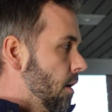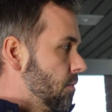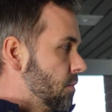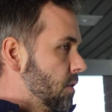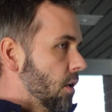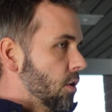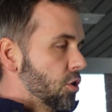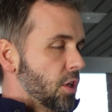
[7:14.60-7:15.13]

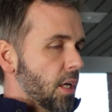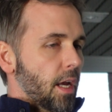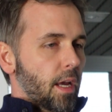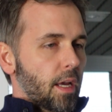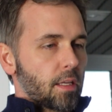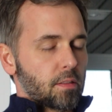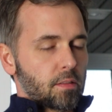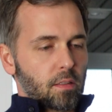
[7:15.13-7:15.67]
such
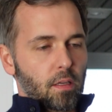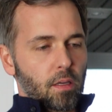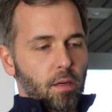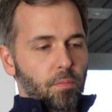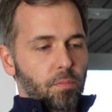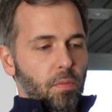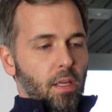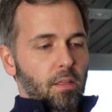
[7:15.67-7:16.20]
as
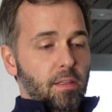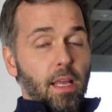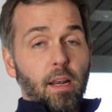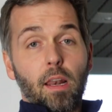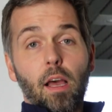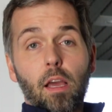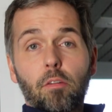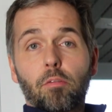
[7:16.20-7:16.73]
a
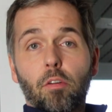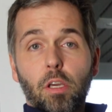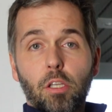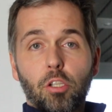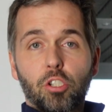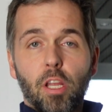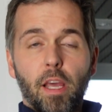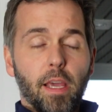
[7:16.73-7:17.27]
deadline for
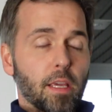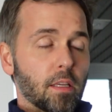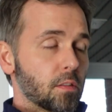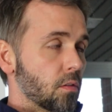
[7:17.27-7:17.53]
each day.